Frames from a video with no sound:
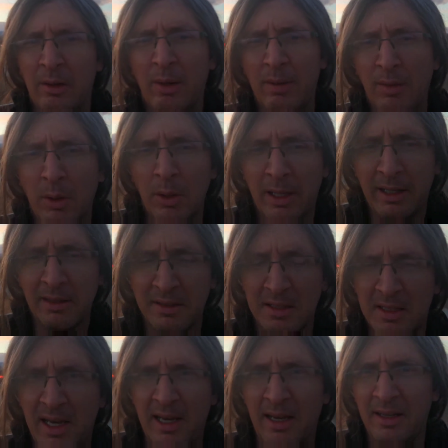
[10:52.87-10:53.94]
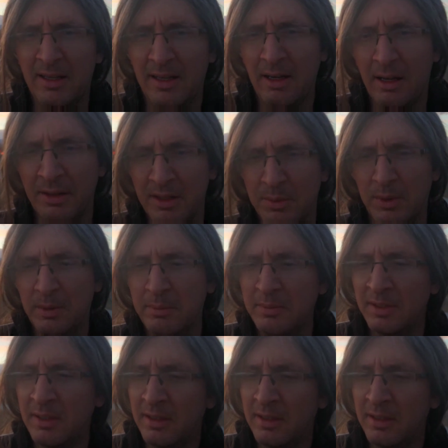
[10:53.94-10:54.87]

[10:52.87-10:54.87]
don't have a whole lot else to say on this one